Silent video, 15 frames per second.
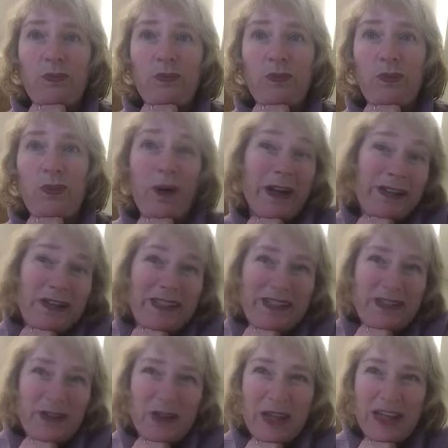
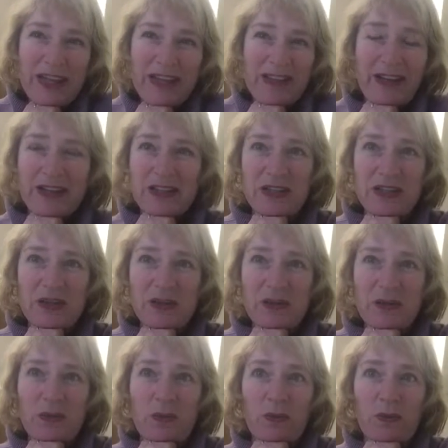what do they like to
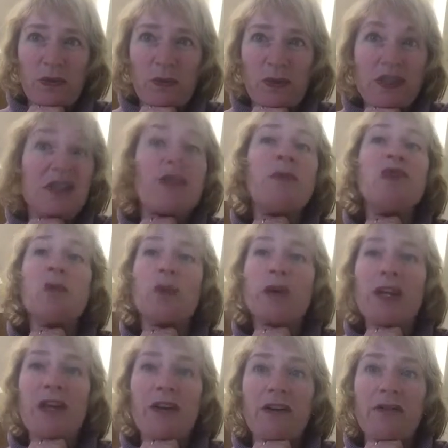do, what does the
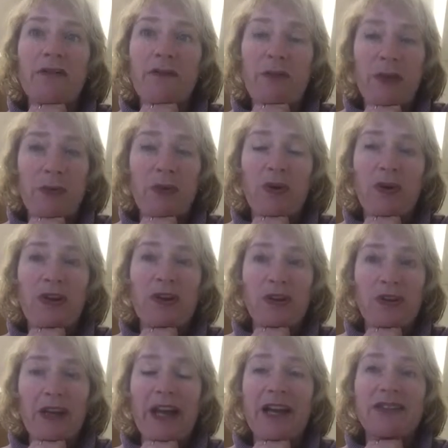majority of people in
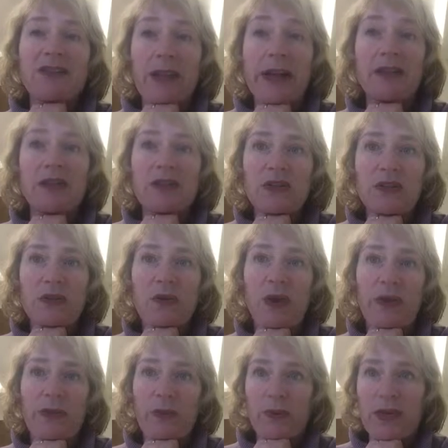your class like to do
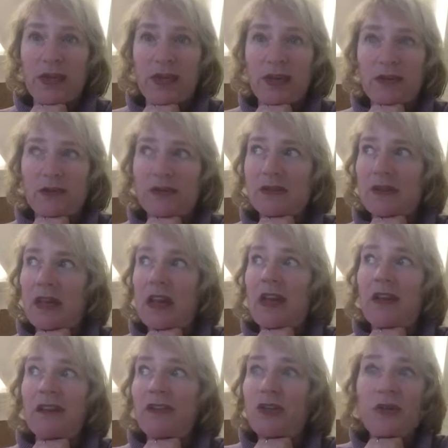on the weekends?
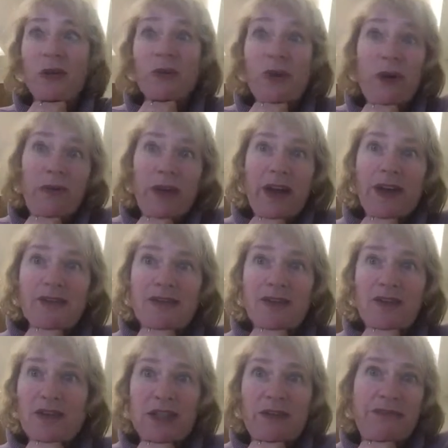You don't know that.
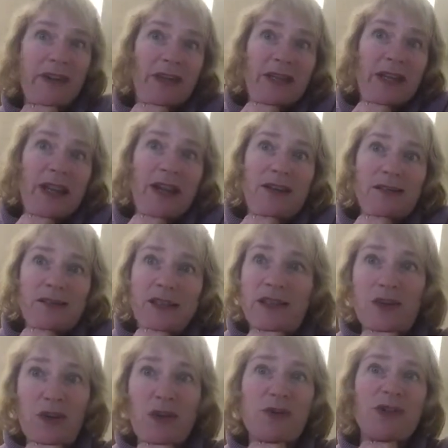You need to find that out,
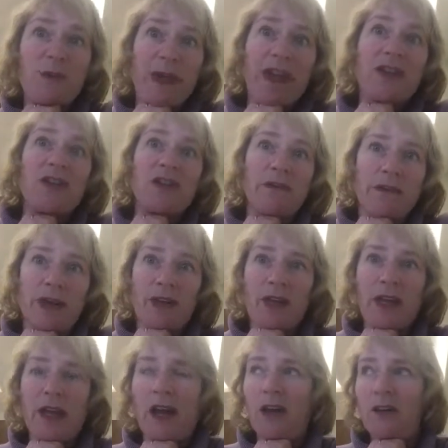and you use Spanish to find
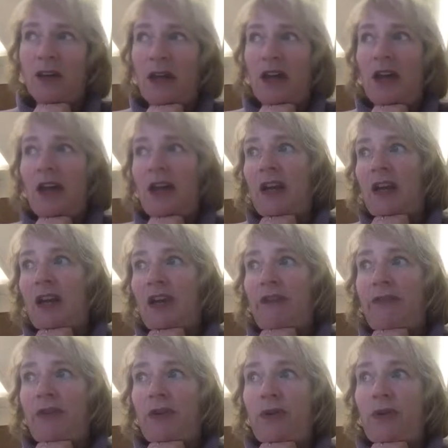that out.
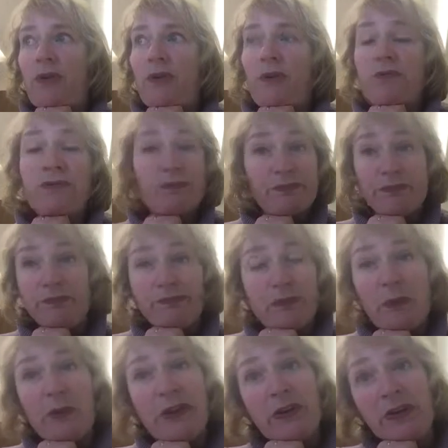If
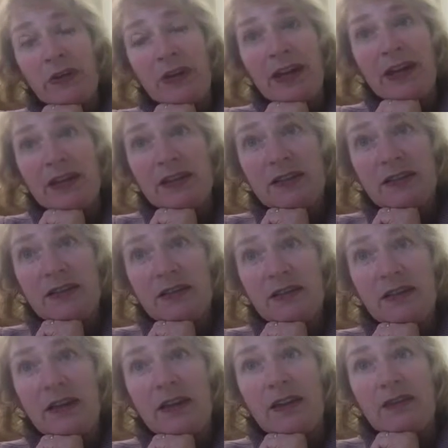maybe your class
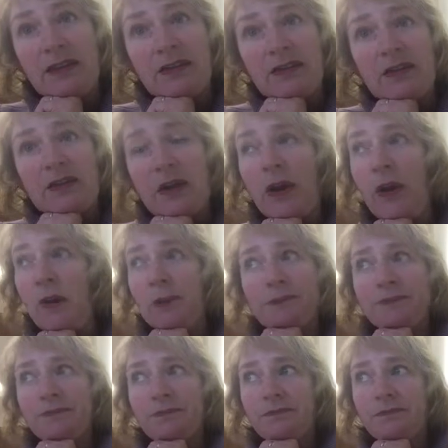doesn't know,